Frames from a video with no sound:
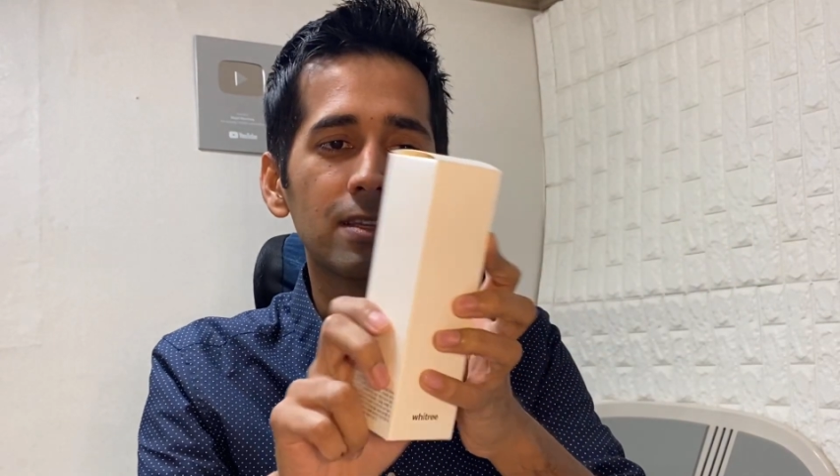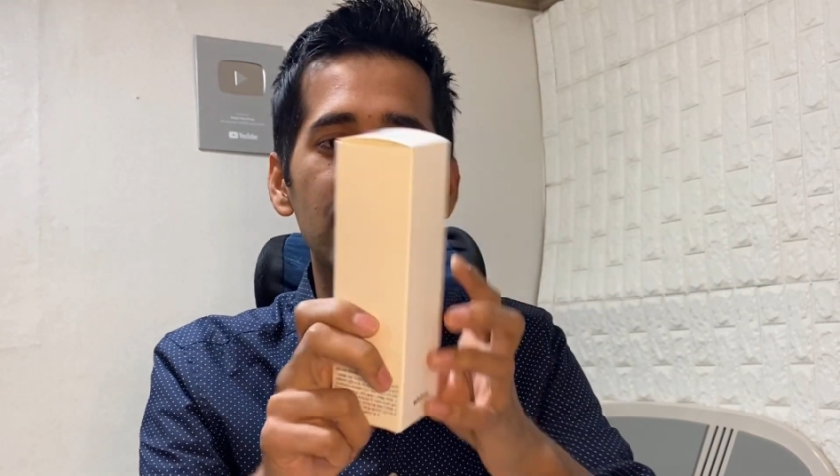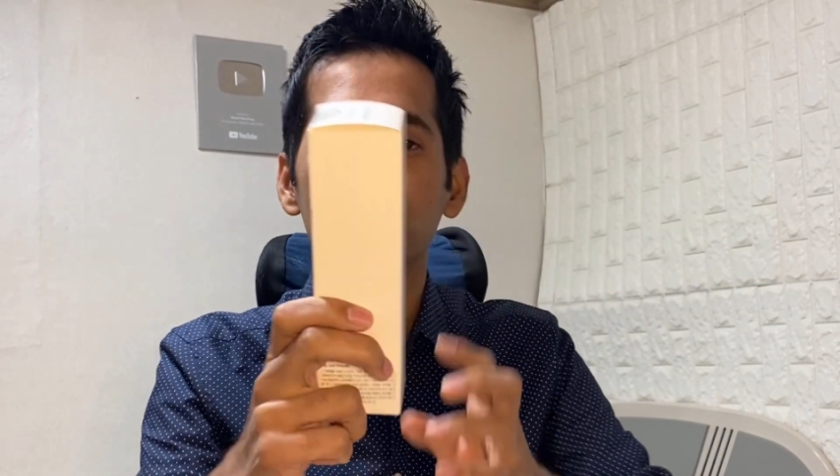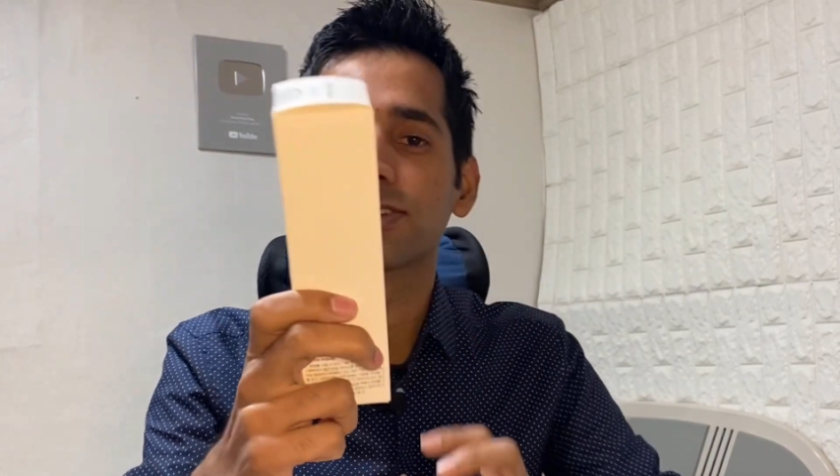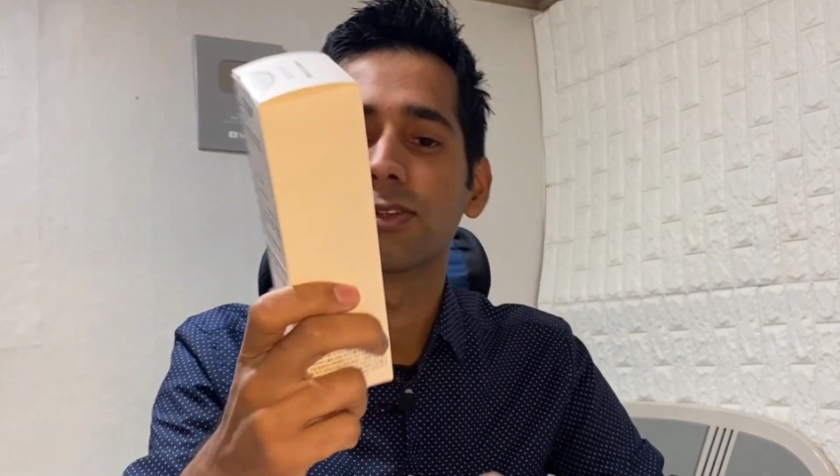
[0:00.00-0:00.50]

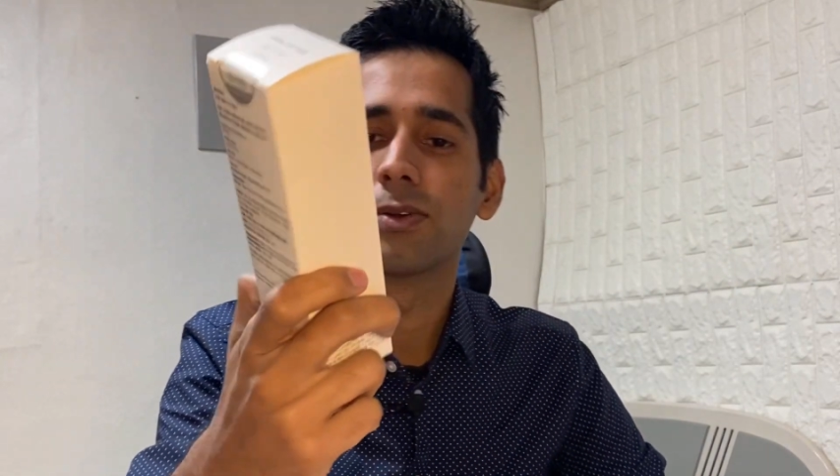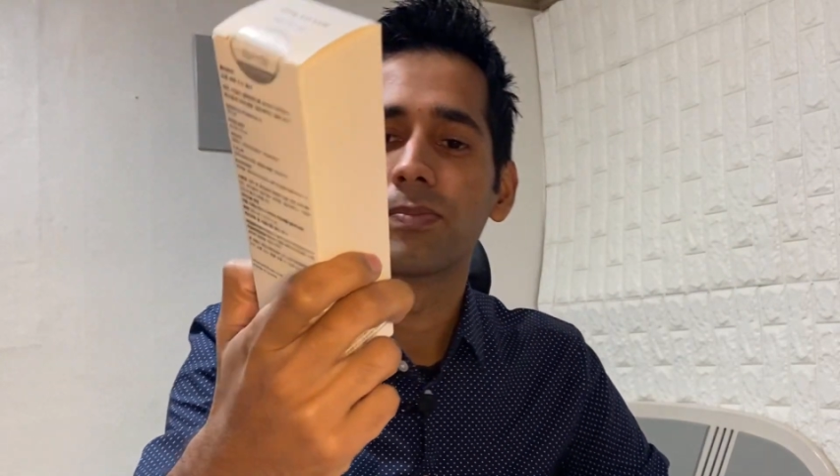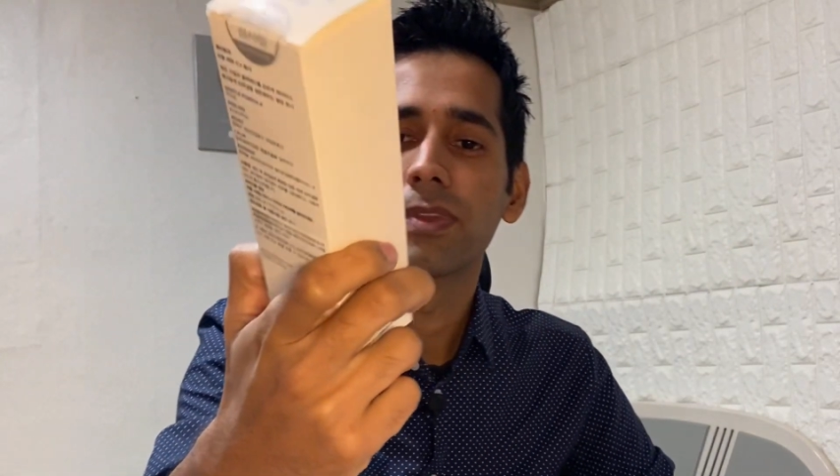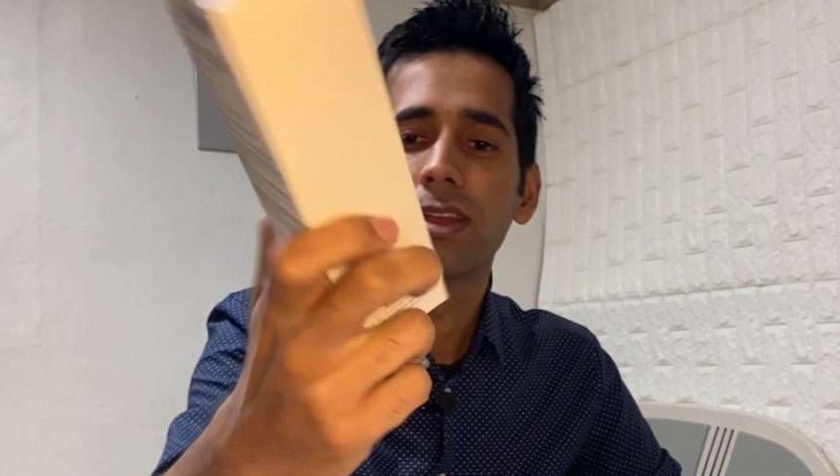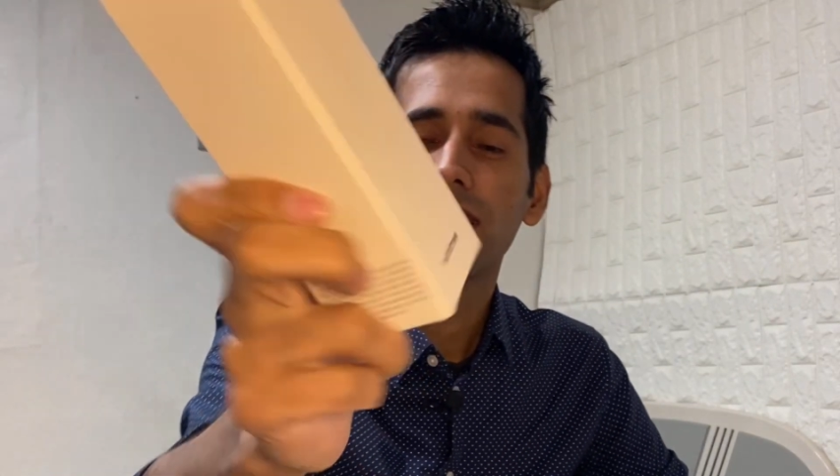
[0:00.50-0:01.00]
this
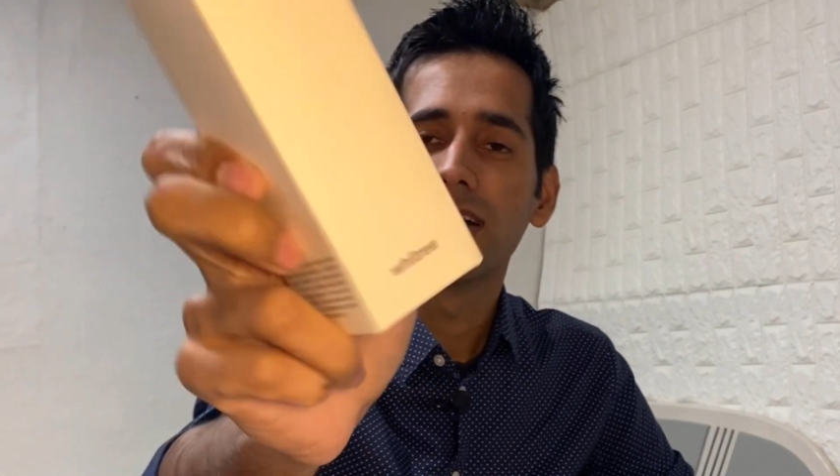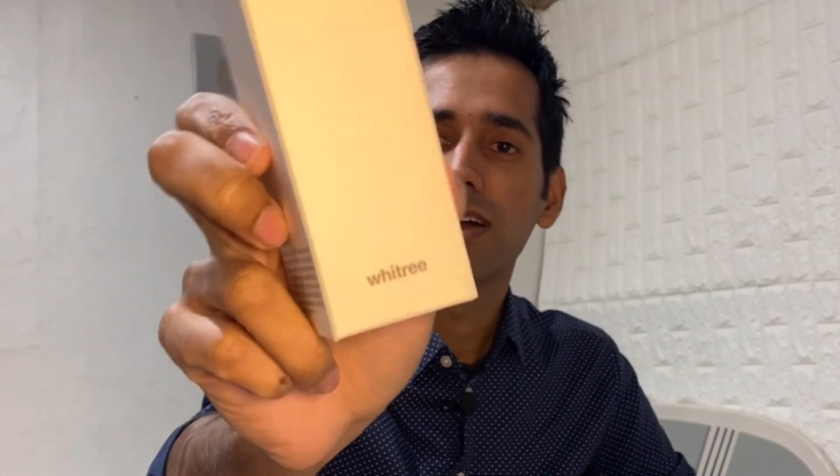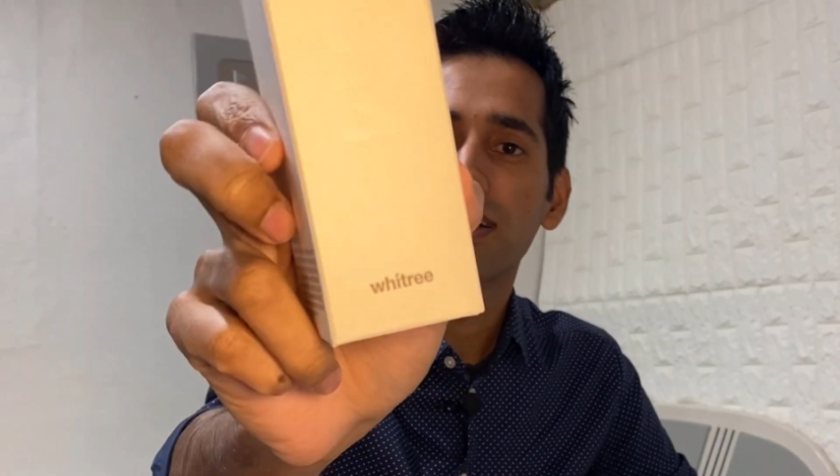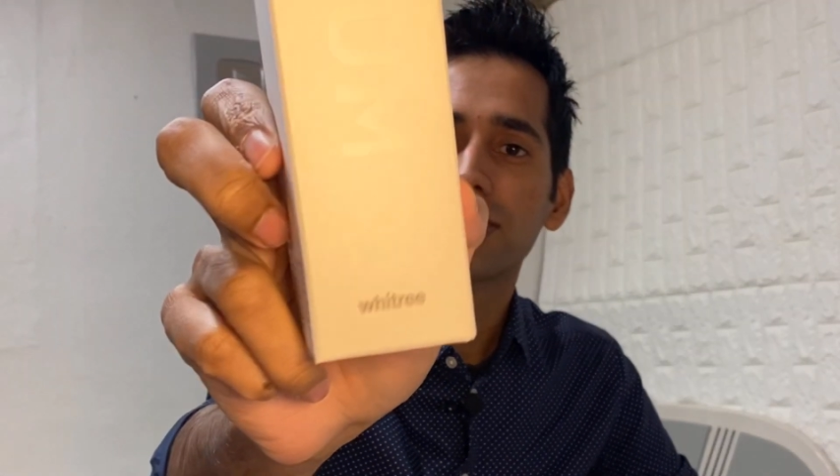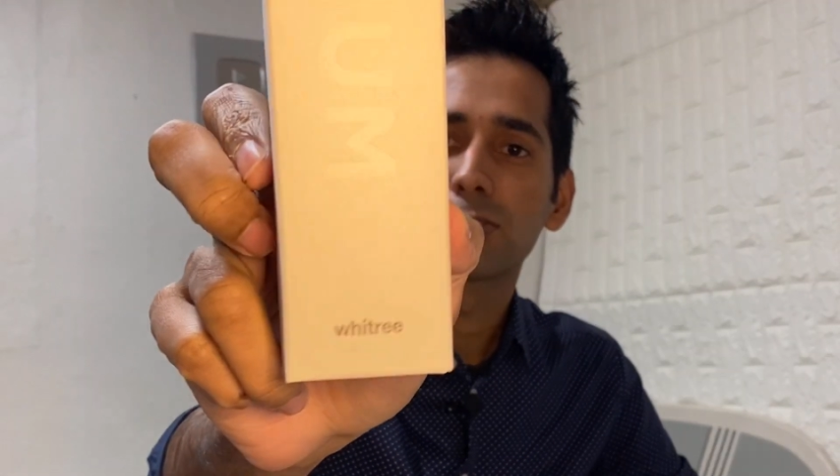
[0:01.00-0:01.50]

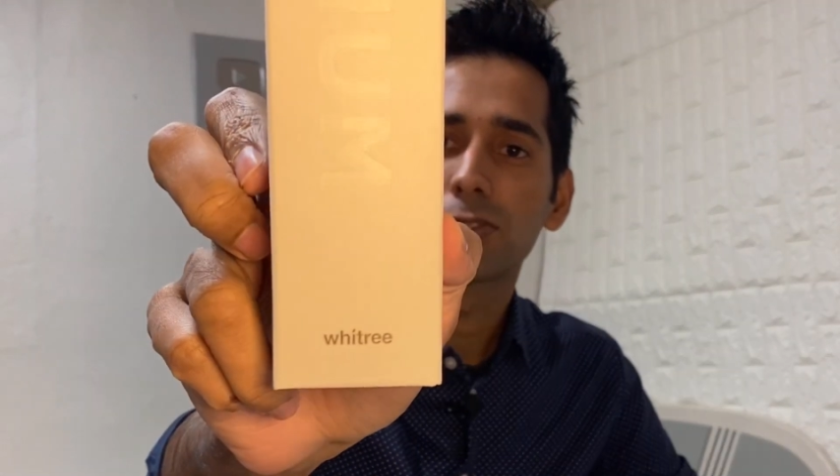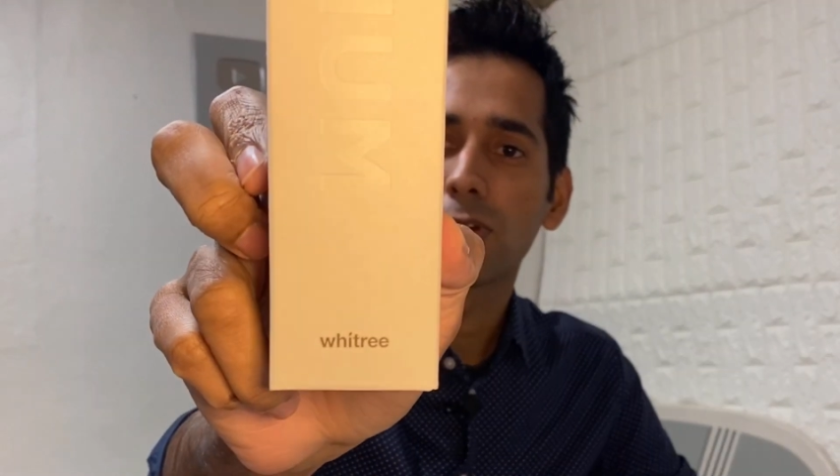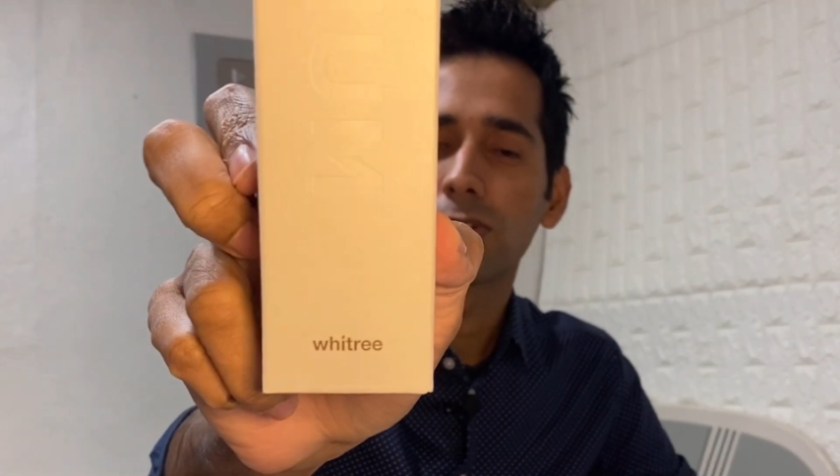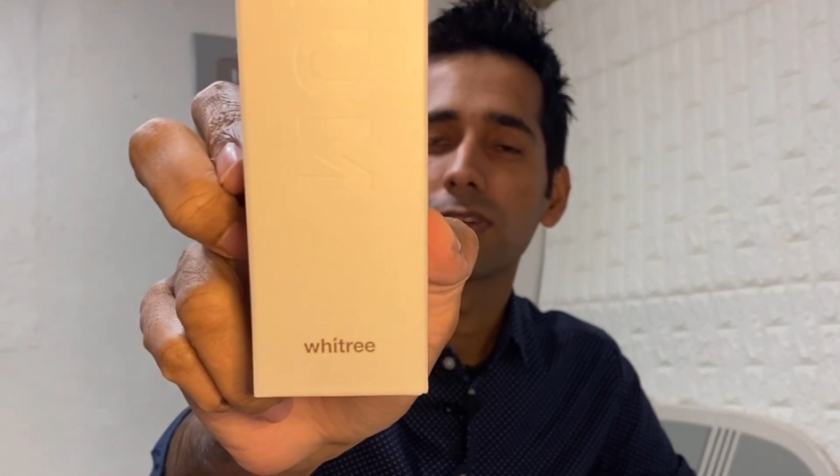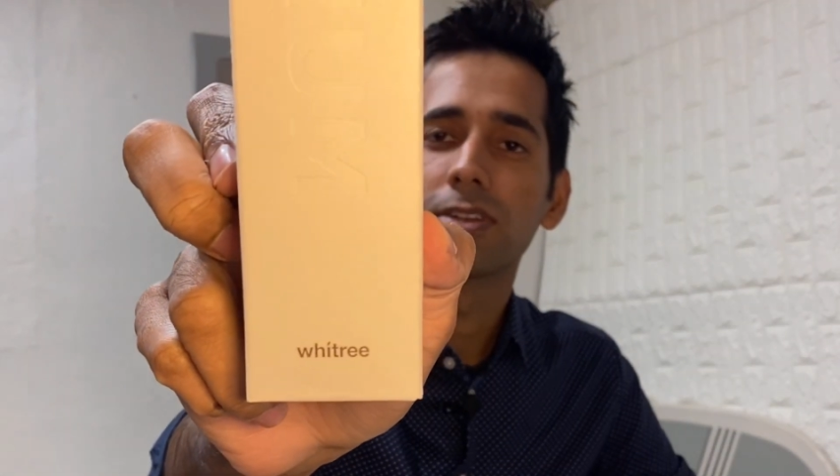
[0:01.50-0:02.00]

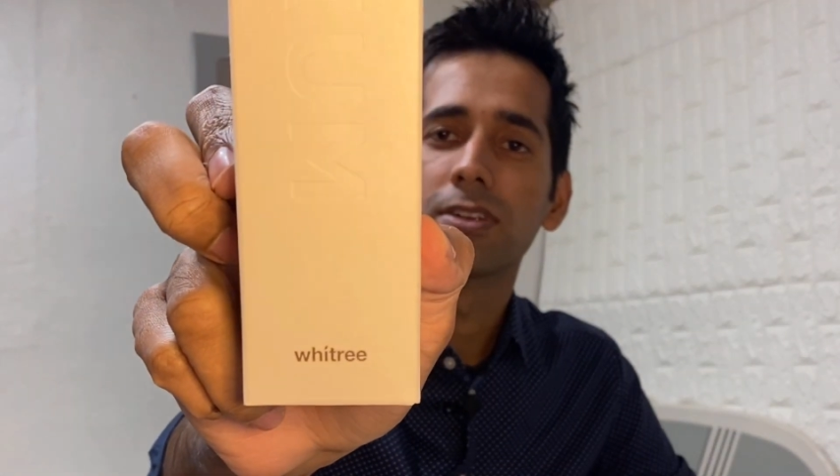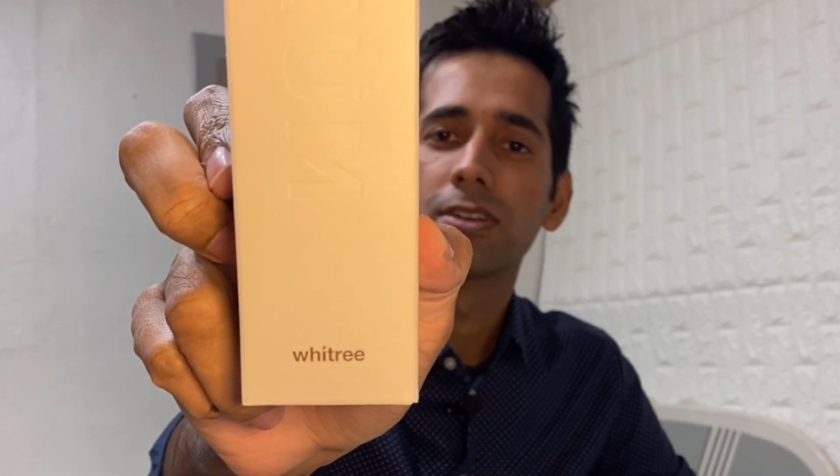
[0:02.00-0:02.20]
toner